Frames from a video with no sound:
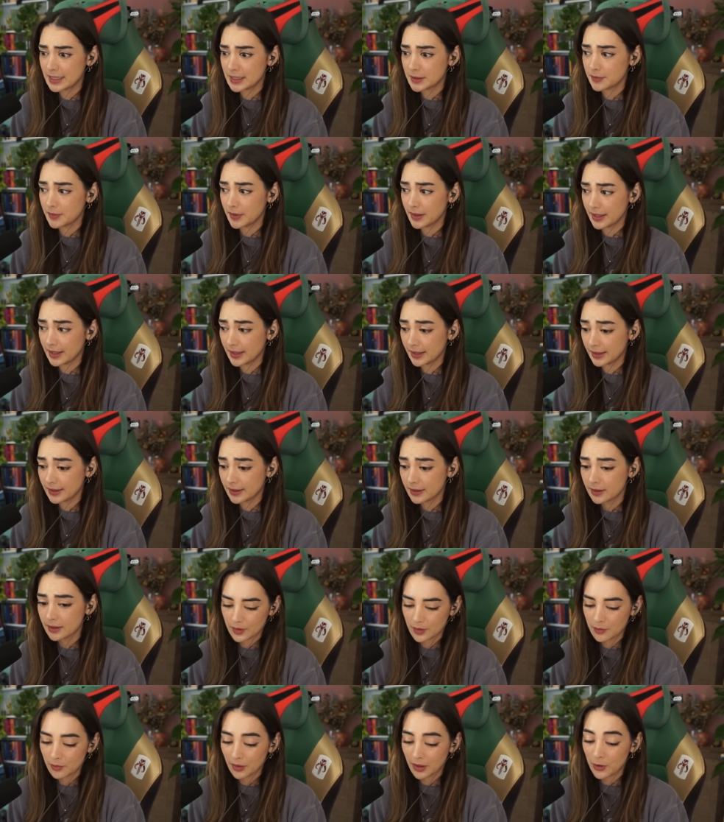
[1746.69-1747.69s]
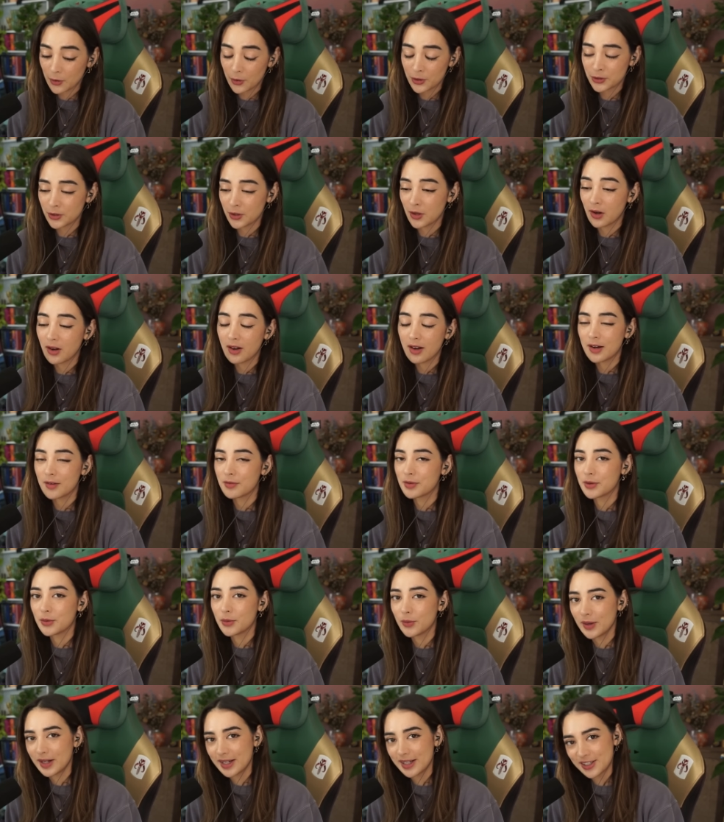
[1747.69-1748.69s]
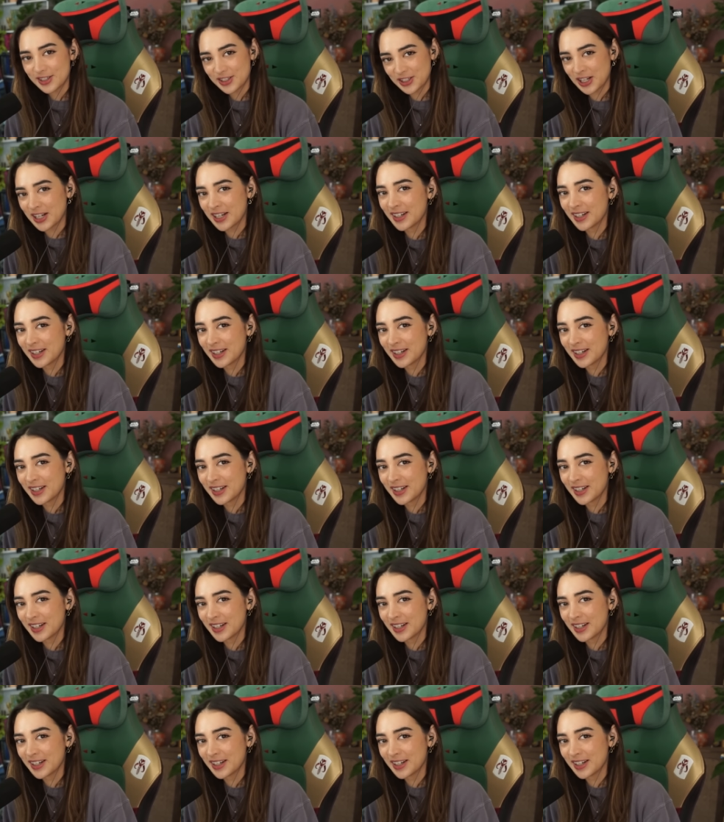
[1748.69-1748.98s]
is being. But I also love the witch.